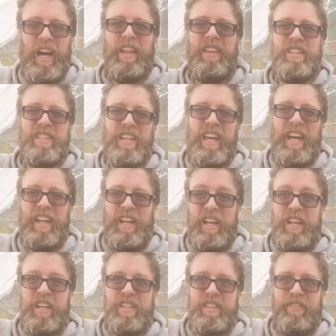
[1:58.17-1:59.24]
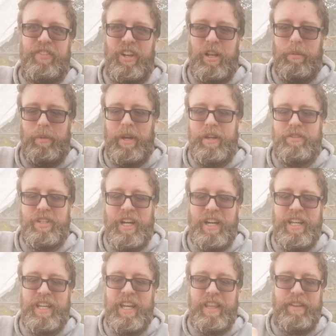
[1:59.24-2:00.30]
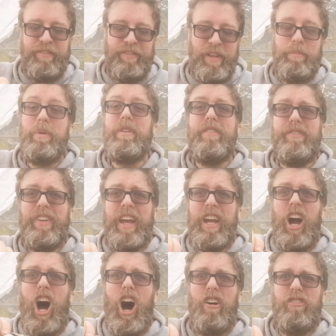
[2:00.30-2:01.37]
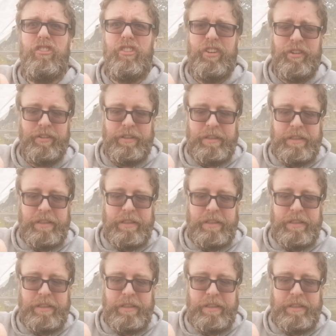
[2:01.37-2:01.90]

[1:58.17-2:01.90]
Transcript: And this again is the fiddle bit, trying to get the flipping thing off.